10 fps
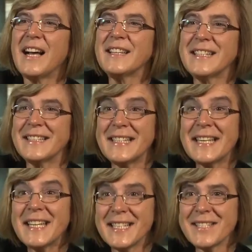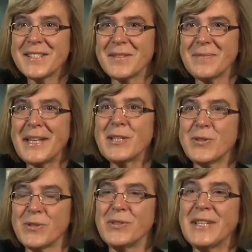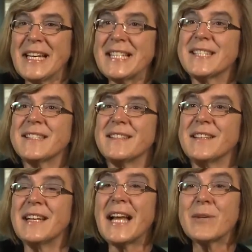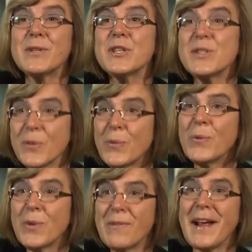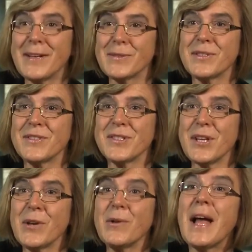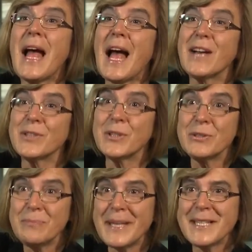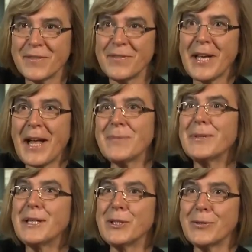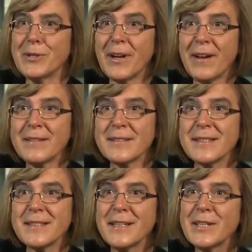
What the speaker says: I think the thing is to make sure the language is all around. So have a good base of vocabulary in your class.